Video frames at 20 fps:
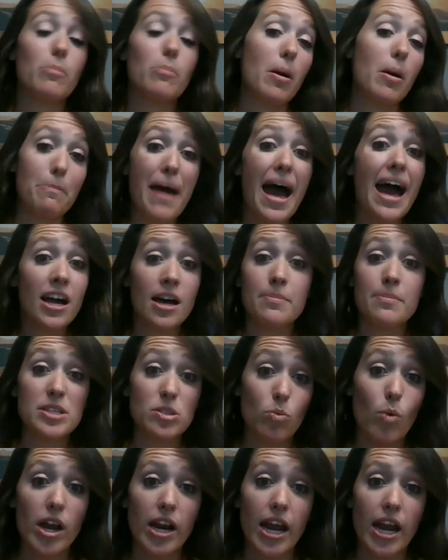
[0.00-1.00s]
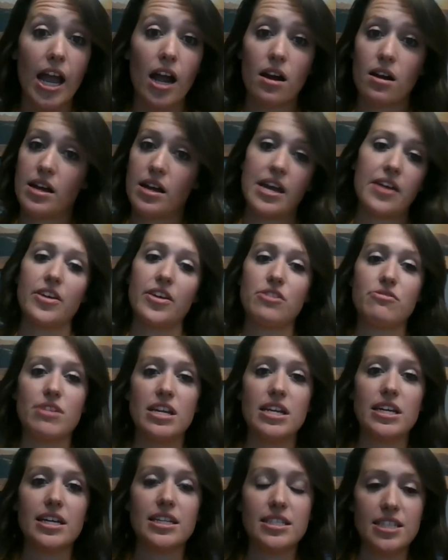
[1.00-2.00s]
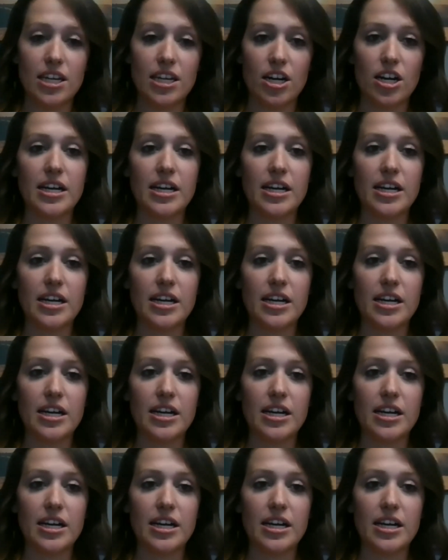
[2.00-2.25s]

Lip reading: backup is one area that you need to consider